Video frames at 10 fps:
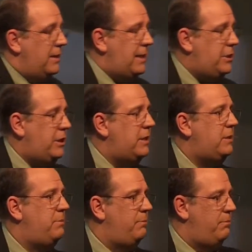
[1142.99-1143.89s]
Let's
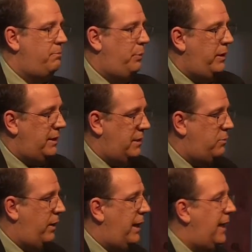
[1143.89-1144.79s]
just put it
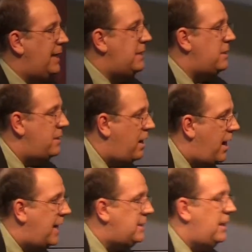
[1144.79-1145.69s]
this way it is
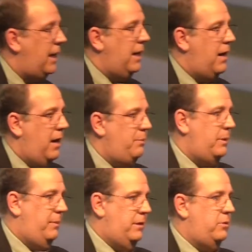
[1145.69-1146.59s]
not a
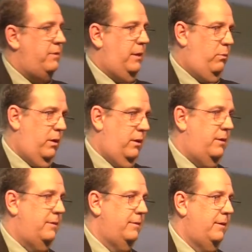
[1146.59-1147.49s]
complimentary word.
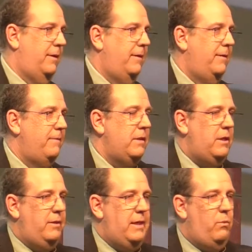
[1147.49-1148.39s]

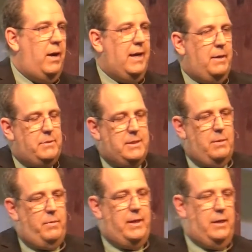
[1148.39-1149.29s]
You didn't walk up to
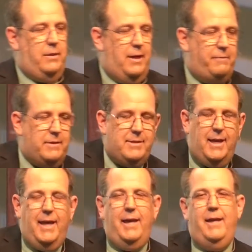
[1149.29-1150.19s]
somebody you loved and
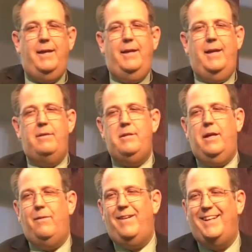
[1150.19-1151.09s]
say, hey, how's
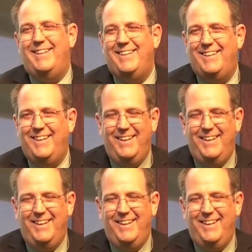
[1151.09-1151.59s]
it going?